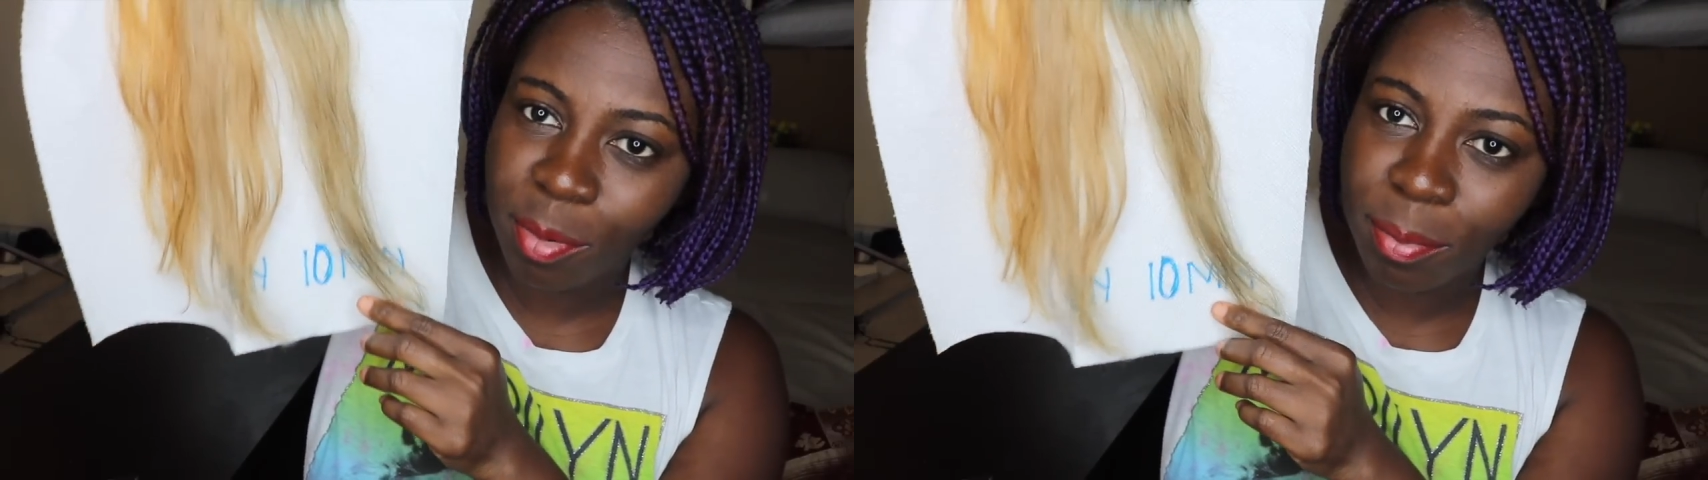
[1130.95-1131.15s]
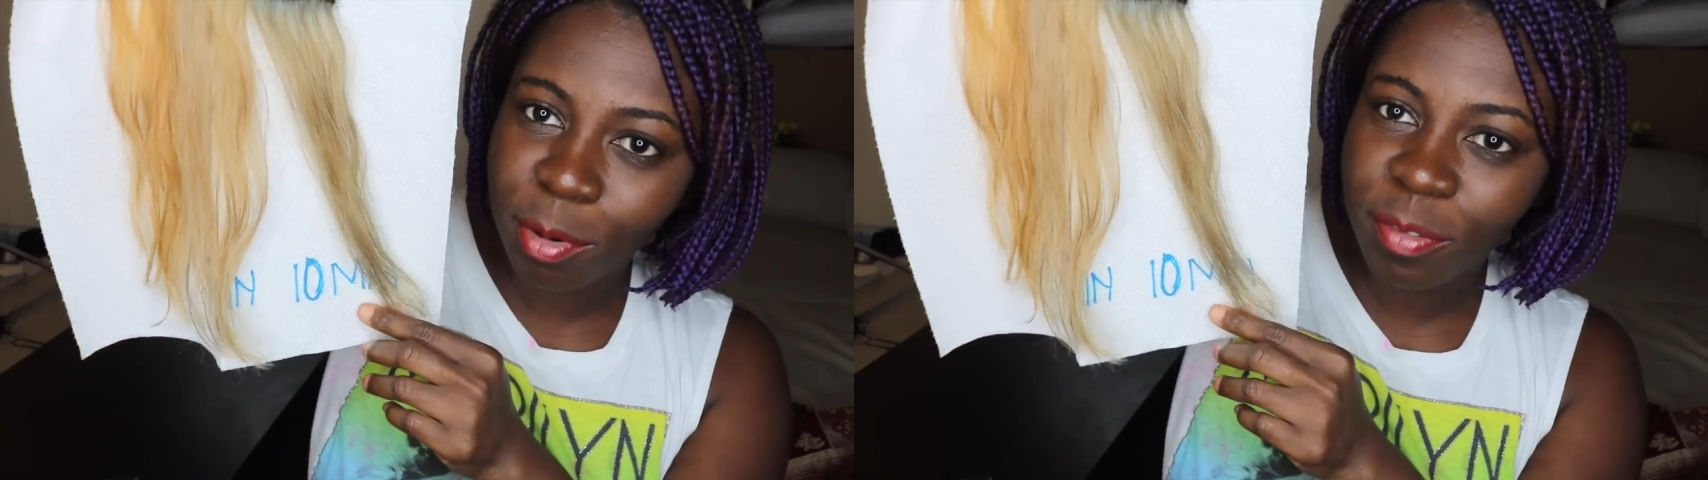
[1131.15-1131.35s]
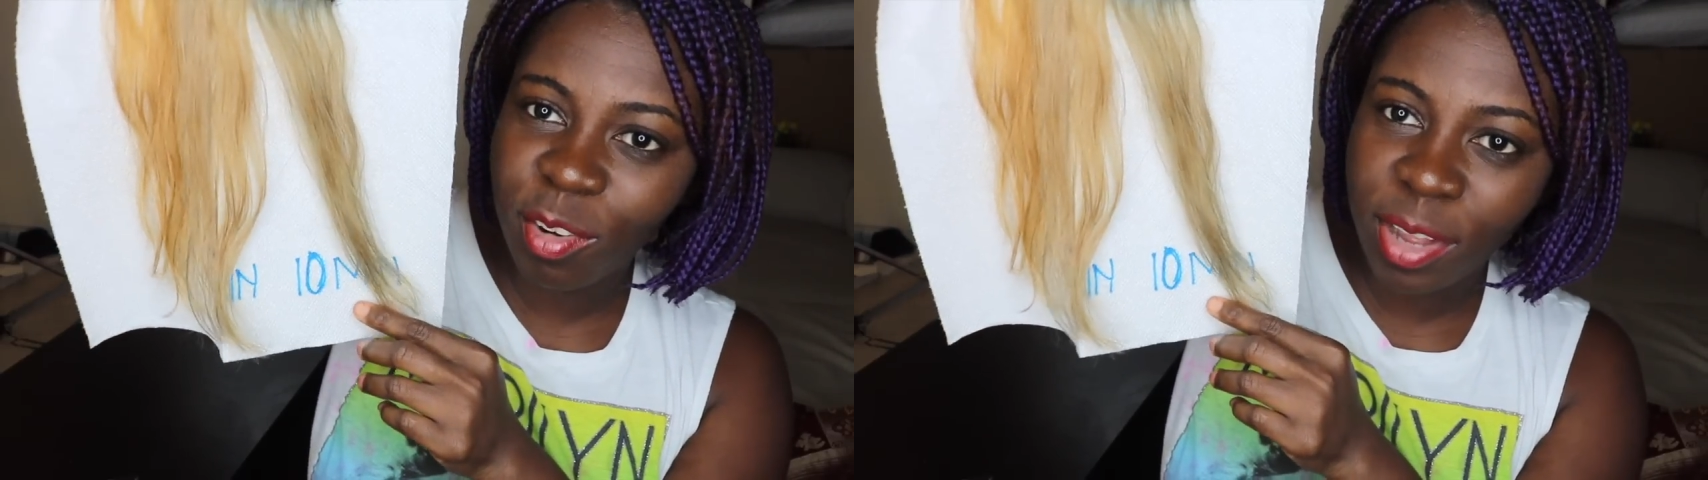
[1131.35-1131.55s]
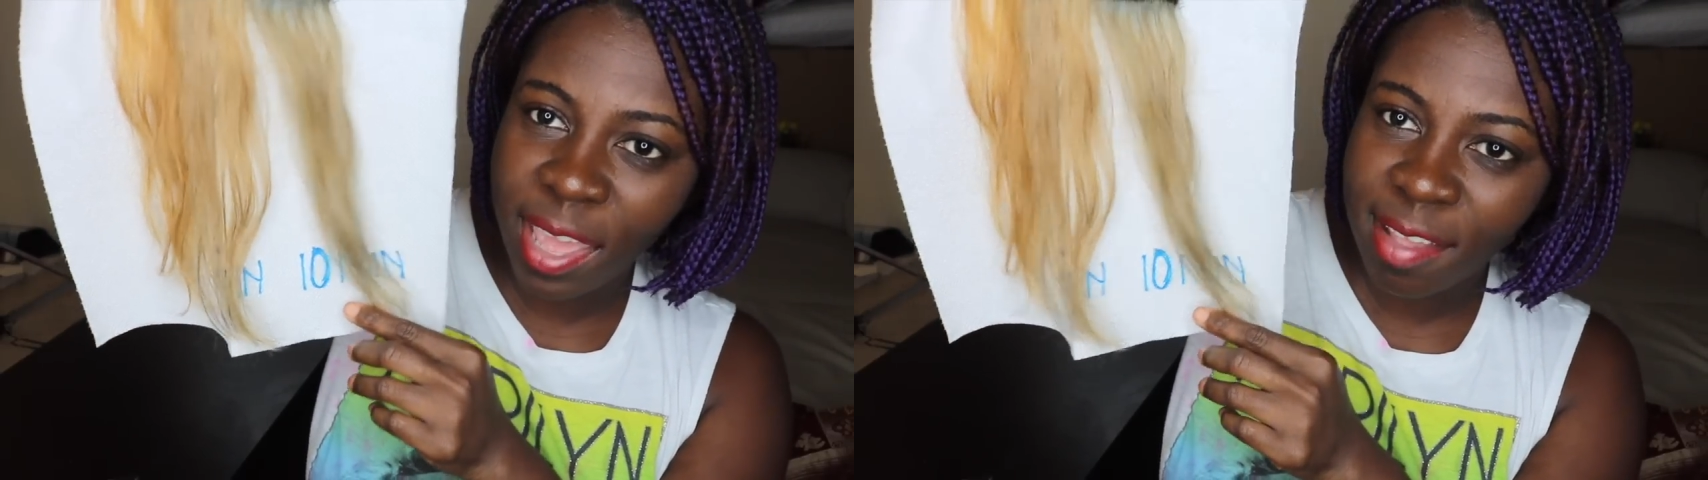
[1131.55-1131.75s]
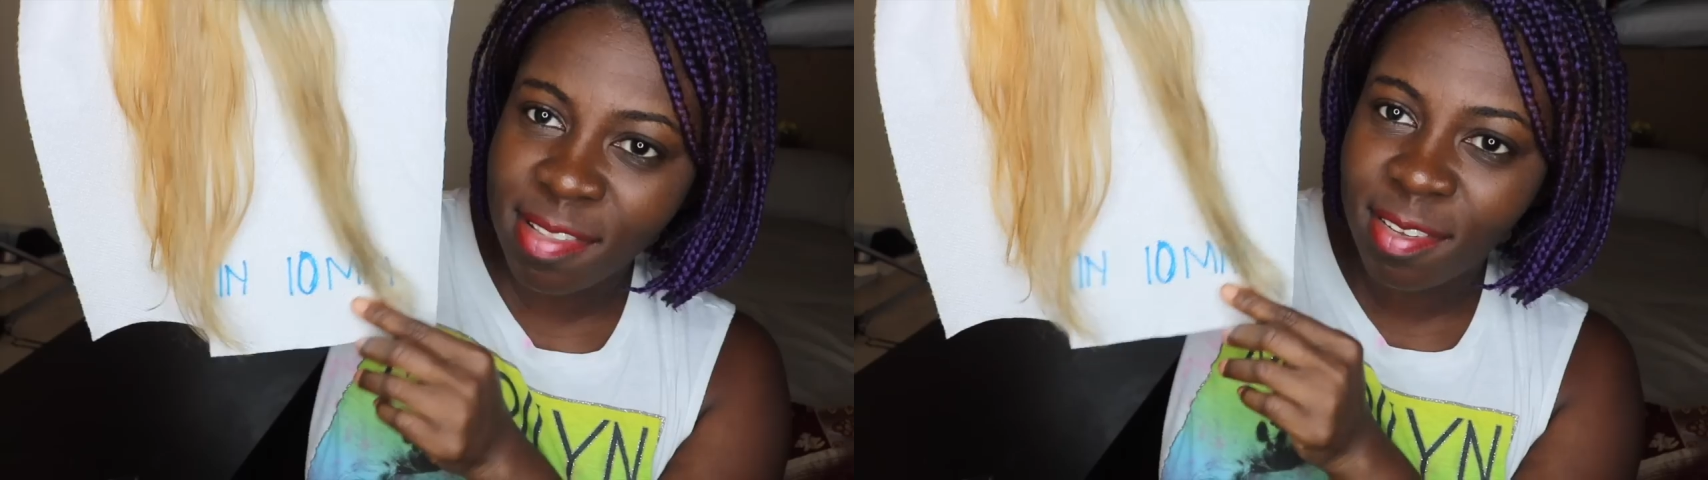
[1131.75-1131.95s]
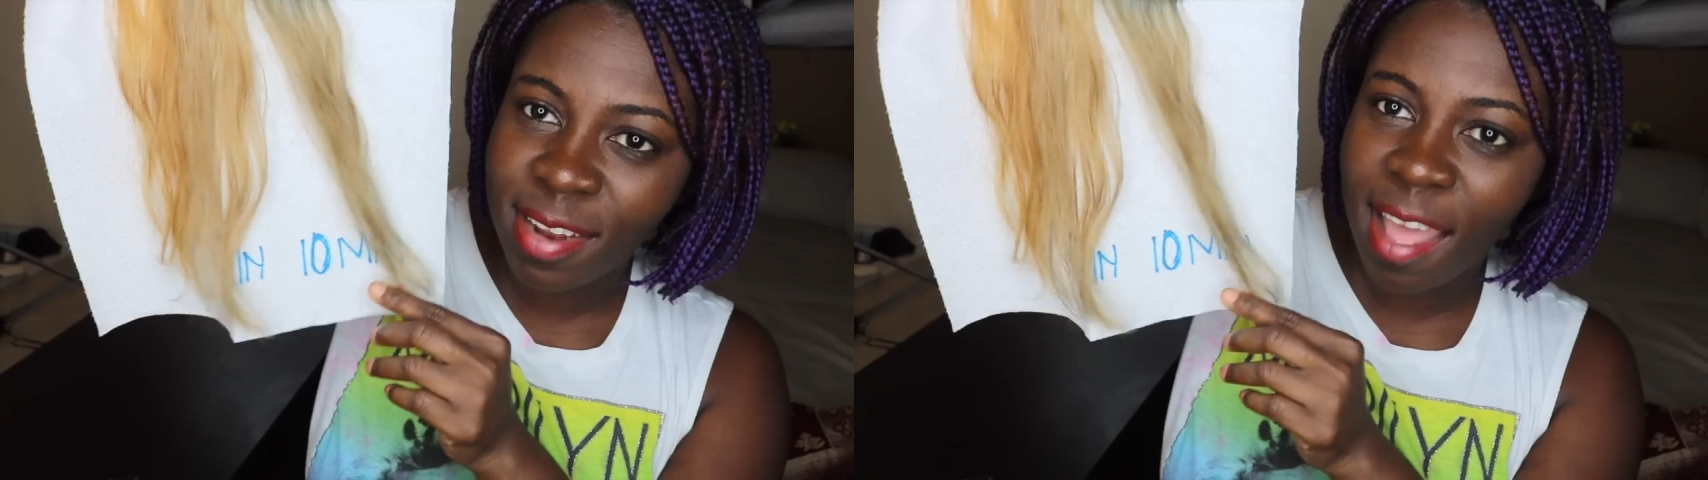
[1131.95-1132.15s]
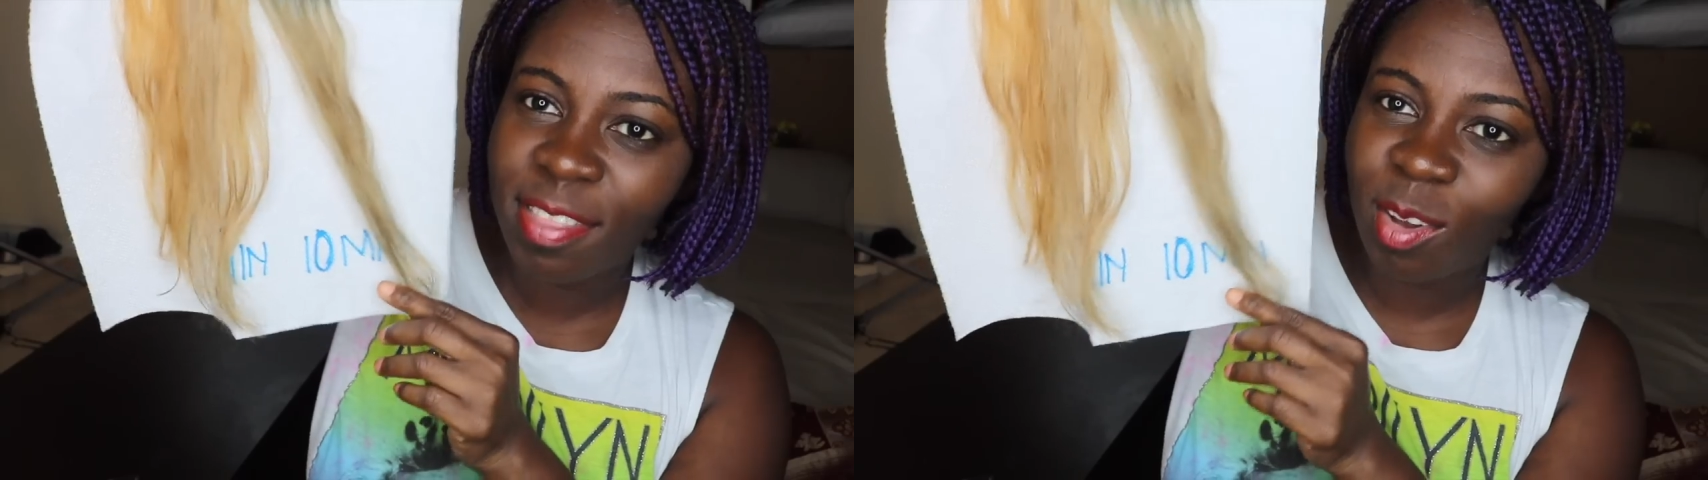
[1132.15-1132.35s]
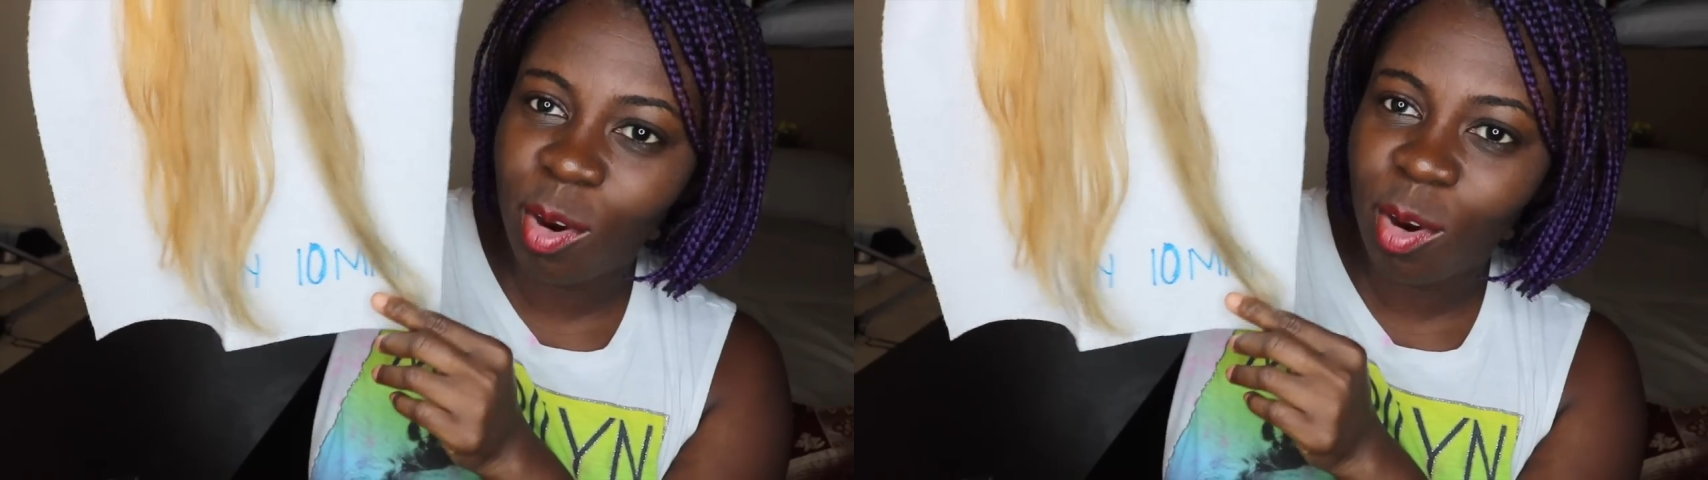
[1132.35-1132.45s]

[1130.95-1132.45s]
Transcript: removed or canceled out the